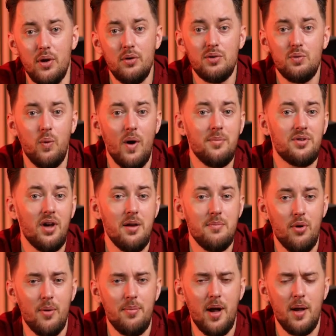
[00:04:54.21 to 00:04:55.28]
those website
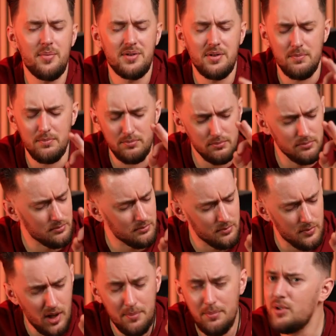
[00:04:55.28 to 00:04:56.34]
pop-ups,
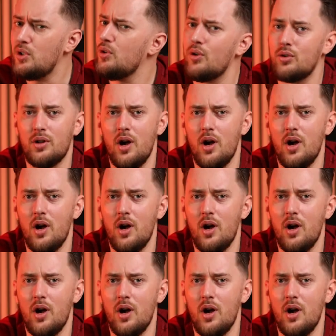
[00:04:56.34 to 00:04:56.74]
pure